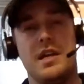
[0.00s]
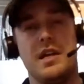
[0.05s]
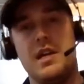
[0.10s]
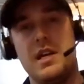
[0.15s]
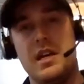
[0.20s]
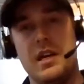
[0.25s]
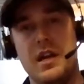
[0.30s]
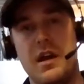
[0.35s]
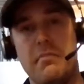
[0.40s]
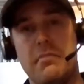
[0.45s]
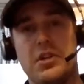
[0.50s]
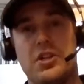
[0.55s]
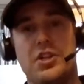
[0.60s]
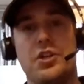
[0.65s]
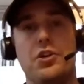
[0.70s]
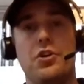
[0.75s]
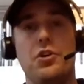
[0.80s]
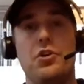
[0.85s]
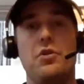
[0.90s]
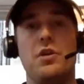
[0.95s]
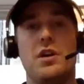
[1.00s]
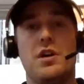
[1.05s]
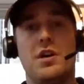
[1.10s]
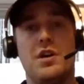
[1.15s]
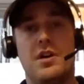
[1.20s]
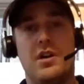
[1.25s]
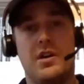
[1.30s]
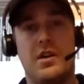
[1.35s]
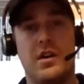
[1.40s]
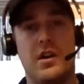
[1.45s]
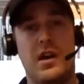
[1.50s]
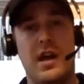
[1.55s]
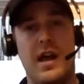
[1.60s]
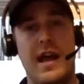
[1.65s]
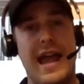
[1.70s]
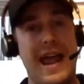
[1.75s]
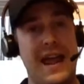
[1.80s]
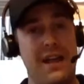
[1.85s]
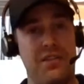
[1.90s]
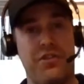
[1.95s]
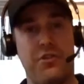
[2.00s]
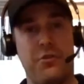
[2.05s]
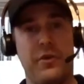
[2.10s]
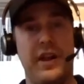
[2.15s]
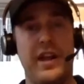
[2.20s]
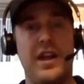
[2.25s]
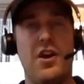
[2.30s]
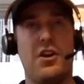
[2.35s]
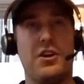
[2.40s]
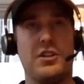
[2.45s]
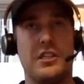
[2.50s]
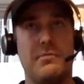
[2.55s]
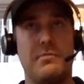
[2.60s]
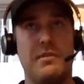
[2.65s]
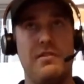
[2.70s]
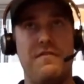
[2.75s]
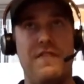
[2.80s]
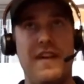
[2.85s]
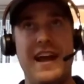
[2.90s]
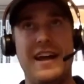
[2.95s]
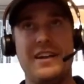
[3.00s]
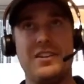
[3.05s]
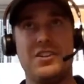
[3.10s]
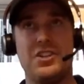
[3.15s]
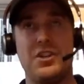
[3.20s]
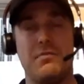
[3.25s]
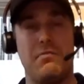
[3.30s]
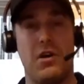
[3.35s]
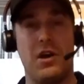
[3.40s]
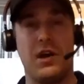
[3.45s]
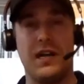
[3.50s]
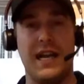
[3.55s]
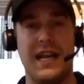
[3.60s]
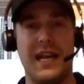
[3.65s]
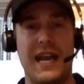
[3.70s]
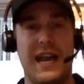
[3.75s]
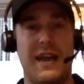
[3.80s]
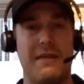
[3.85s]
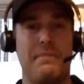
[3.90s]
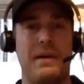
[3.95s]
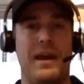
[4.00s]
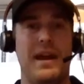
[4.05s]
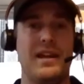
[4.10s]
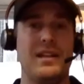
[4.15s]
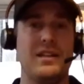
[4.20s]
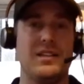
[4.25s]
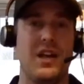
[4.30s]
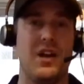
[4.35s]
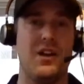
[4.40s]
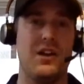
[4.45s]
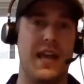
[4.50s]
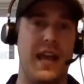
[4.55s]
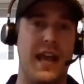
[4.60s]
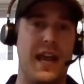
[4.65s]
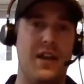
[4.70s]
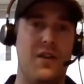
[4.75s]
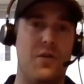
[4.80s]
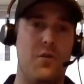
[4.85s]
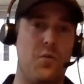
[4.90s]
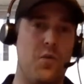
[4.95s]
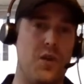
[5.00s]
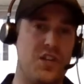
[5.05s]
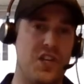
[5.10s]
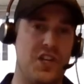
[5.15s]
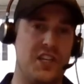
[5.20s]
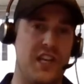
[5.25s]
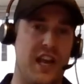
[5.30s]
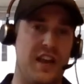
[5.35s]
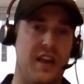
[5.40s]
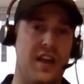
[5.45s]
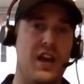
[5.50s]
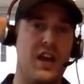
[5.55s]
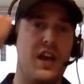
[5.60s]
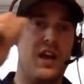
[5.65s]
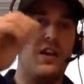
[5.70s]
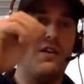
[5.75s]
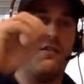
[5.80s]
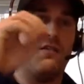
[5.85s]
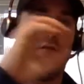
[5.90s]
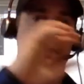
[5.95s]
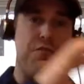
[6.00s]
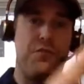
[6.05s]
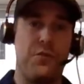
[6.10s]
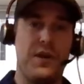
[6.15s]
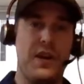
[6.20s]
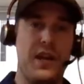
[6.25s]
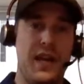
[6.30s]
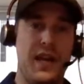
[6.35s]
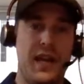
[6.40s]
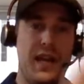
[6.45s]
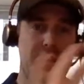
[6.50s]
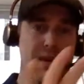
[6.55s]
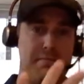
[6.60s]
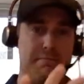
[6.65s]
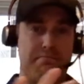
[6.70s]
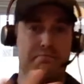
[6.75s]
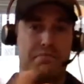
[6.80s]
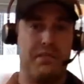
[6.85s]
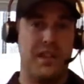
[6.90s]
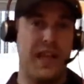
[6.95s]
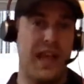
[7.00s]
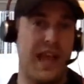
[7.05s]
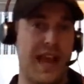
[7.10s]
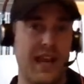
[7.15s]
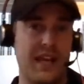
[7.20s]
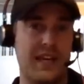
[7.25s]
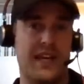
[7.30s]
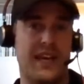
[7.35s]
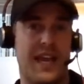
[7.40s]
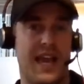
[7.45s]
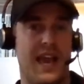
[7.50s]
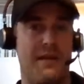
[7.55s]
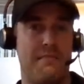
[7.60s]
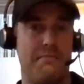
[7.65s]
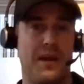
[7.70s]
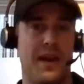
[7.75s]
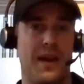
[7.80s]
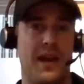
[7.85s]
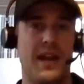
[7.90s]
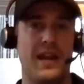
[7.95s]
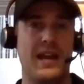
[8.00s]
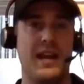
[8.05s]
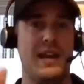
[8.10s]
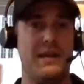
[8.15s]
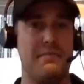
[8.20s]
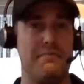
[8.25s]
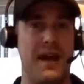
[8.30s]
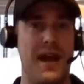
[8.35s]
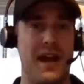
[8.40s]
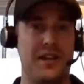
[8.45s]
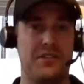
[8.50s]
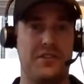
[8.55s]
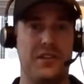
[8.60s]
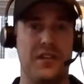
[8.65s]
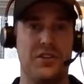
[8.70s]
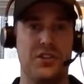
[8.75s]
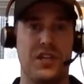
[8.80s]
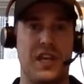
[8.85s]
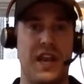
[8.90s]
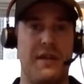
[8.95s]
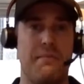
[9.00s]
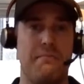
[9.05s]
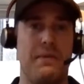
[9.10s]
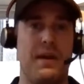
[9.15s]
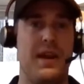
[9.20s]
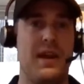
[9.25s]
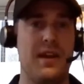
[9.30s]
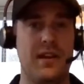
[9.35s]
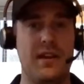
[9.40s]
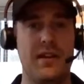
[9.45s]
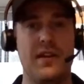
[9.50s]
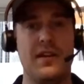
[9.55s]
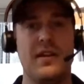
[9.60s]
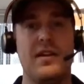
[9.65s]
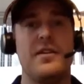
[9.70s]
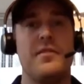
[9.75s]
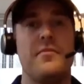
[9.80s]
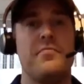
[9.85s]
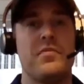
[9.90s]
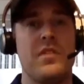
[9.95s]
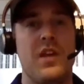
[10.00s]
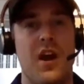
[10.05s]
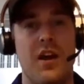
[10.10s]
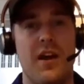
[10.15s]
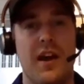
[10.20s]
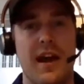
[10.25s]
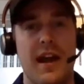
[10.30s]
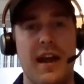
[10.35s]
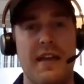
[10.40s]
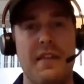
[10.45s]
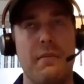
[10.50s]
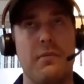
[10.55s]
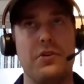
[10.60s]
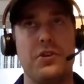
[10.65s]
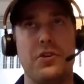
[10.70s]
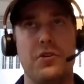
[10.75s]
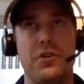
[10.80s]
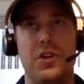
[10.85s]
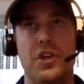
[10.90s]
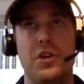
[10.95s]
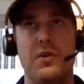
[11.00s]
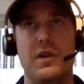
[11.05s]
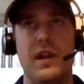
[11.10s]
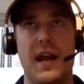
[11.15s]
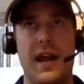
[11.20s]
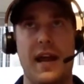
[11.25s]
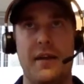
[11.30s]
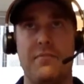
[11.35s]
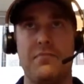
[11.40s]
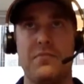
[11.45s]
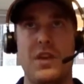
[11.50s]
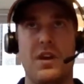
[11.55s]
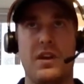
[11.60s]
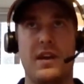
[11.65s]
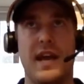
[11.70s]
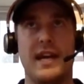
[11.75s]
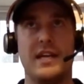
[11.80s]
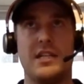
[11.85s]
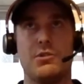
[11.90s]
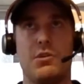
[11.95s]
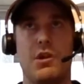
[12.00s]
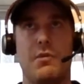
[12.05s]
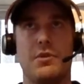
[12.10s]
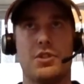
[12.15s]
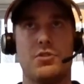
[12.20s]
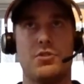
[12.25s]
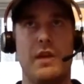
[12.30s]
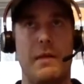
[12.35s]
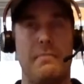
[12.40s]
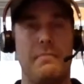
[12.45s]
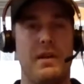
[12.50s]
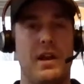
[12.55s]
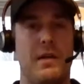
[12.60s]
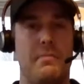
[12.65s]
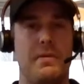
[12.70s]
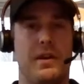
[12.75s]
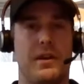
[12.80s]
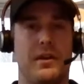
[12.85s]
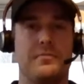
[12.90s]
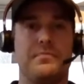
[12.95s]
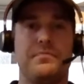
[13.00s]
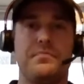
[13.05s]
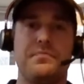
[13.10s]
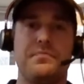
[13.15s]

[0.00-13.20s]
Number two and three are some advanced marketing campaigns, okay, which is a free blank campaign and a max deals campaign. All right, and then we'll do Q&A, okay? So we're almost wrapping up here.